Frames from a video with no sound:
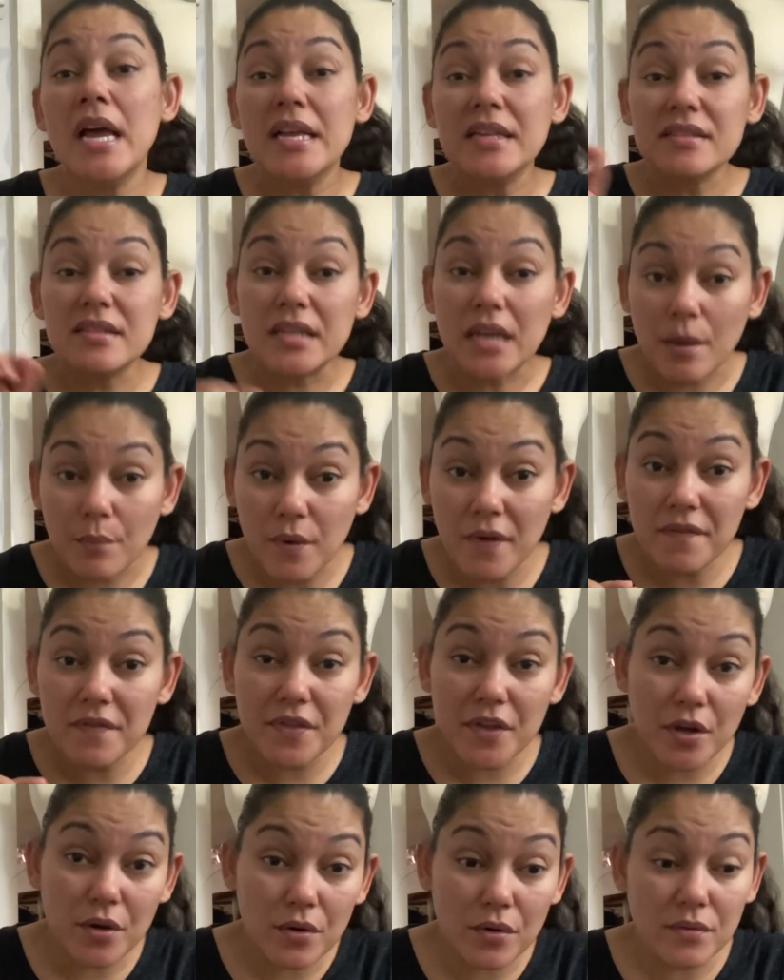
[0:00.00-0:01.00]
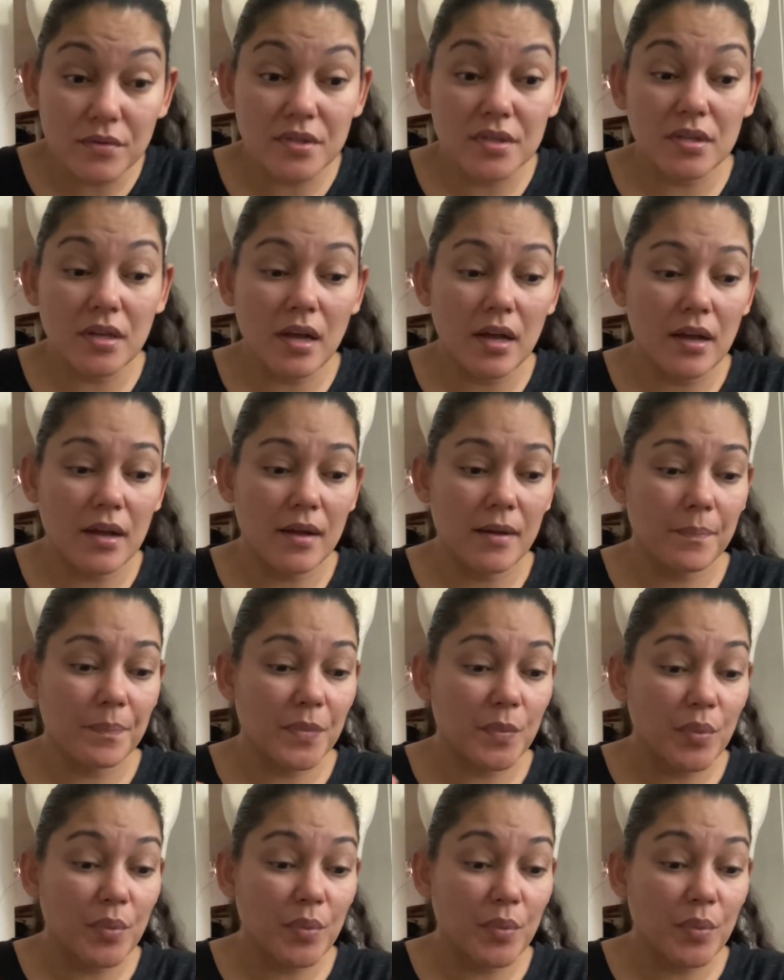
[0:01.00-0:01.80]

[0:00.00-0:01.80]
Some of those um,